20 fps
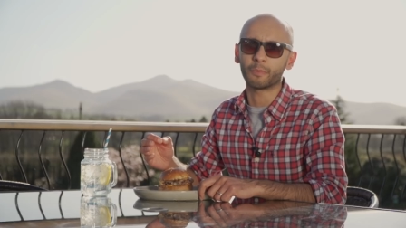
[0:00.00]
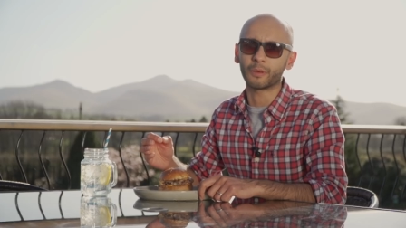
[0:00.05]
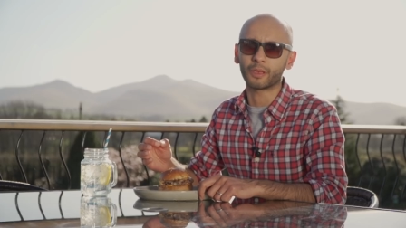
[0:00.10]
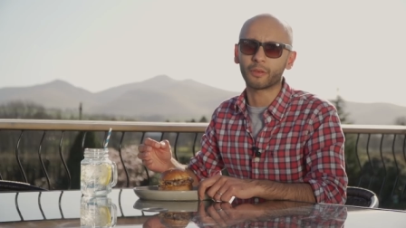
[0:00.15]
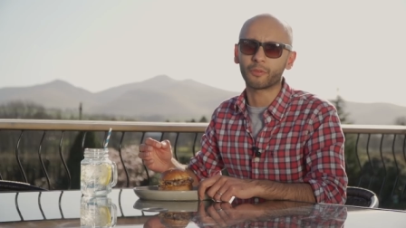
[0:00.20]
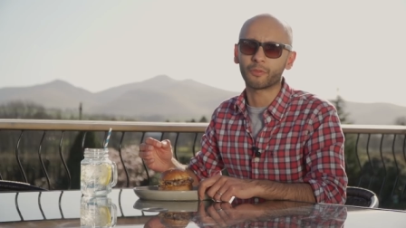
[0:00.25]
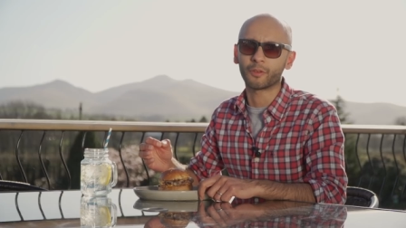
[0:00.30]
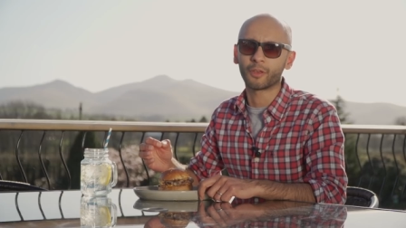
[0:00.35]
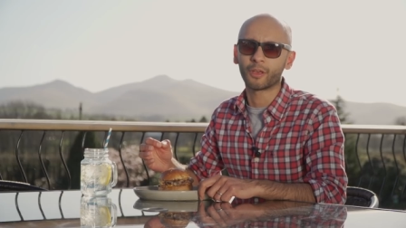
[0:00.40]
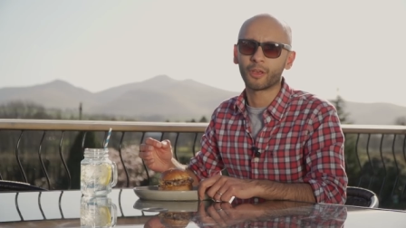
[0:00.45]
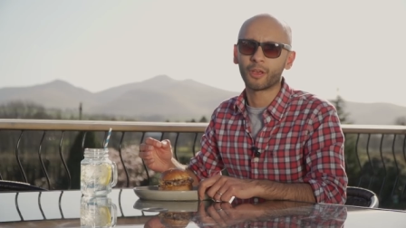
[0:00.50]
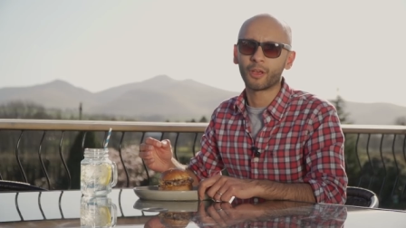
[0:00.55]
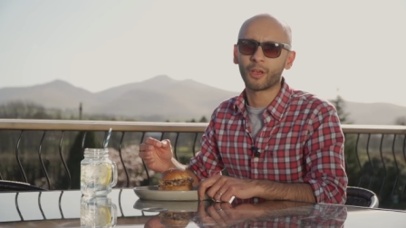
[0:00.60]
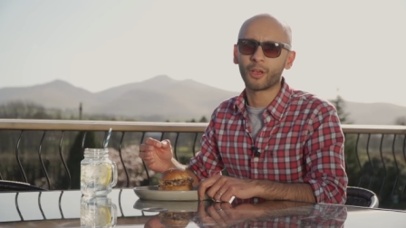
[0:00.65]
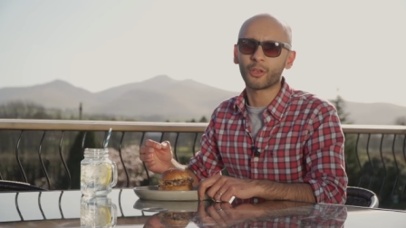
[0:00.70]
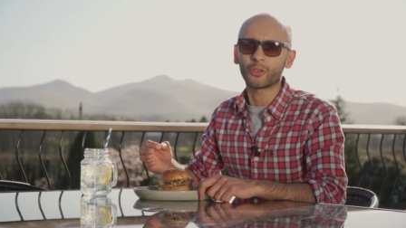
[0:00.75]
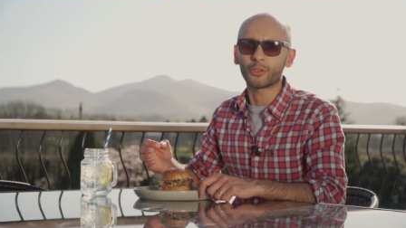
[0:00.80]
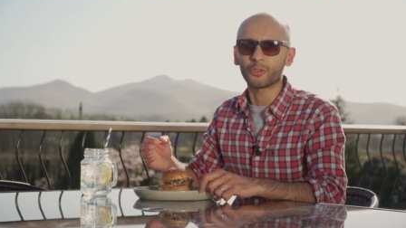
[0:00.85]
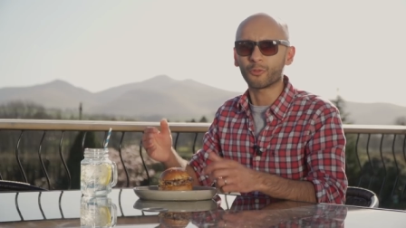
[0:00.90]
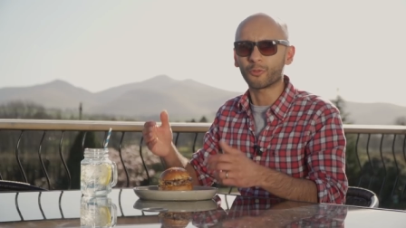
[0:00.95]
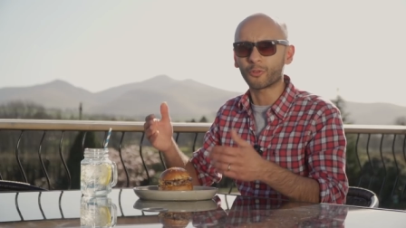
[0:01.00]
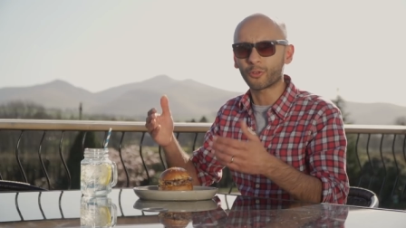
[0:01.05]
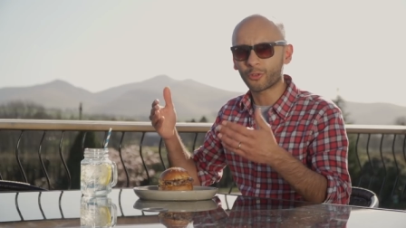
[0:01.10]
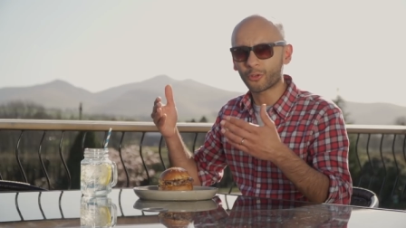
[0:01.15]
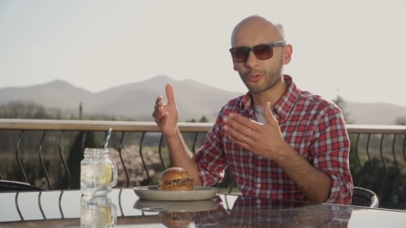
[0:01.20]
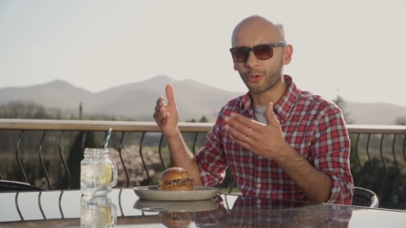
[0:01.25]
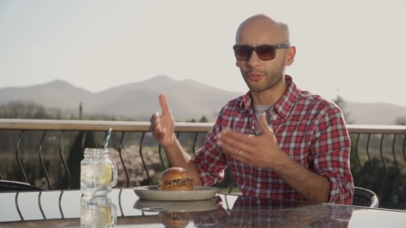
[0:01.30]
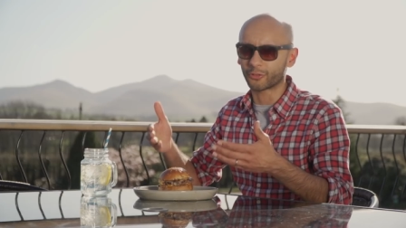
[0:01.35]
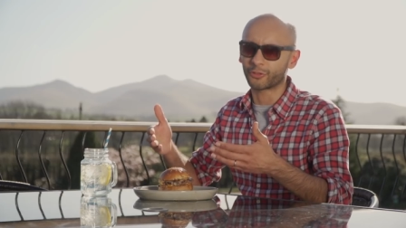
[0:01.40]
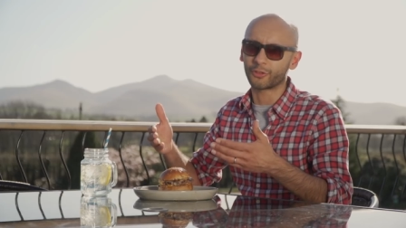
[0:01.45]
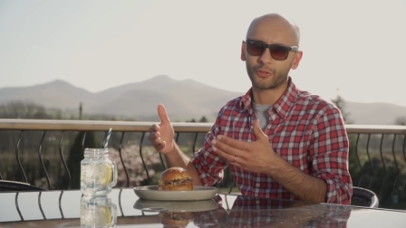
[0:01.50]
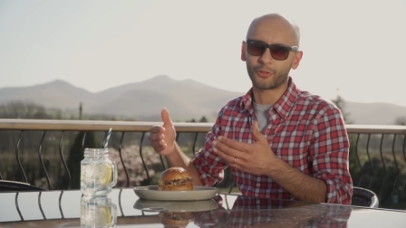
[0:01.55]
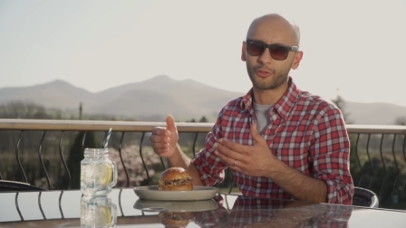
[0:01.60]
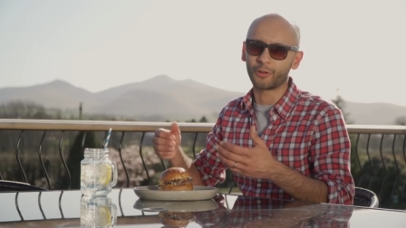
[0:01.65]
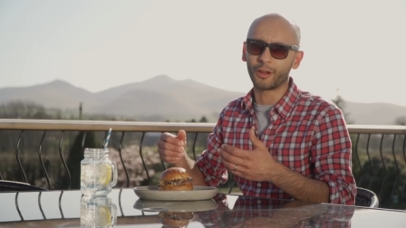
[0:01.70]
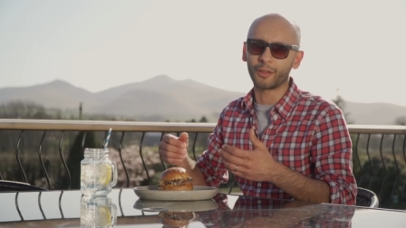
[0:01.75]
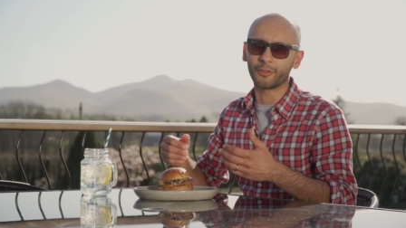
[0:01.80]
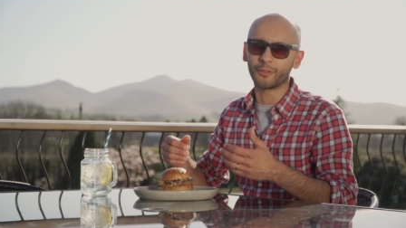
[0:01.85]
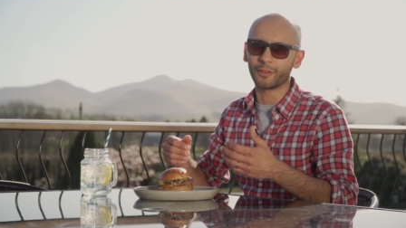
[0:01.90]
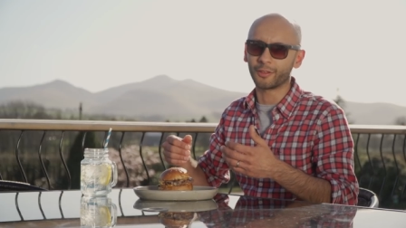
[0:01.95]
beef. You've got to
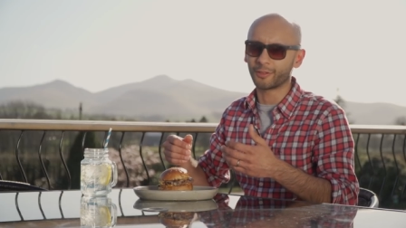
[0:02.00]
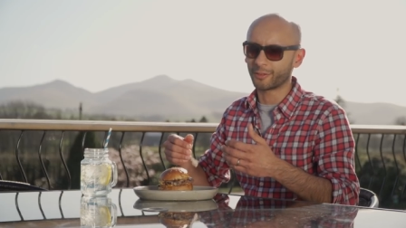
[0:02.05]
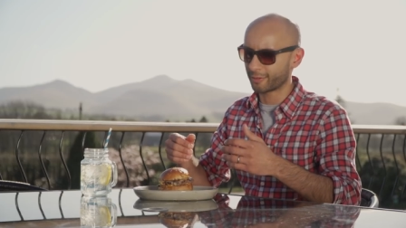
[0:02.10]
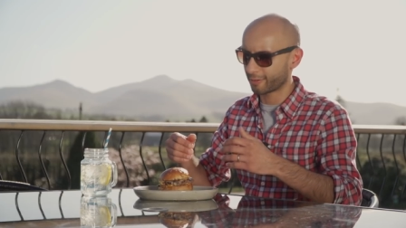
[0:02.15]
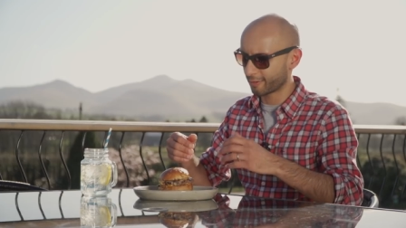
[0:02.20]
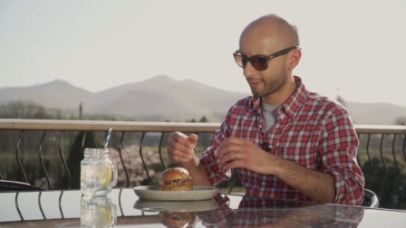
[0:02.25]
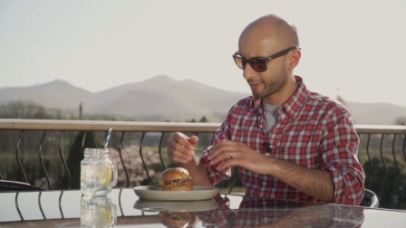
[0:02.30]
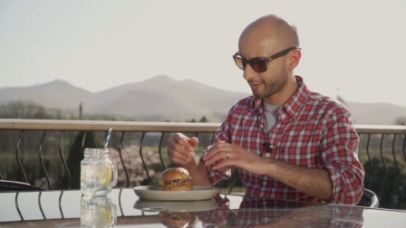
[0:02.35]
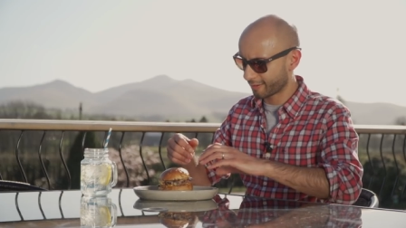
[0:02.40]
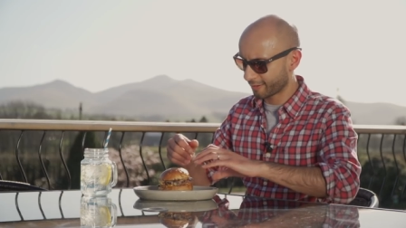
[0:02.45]
try this.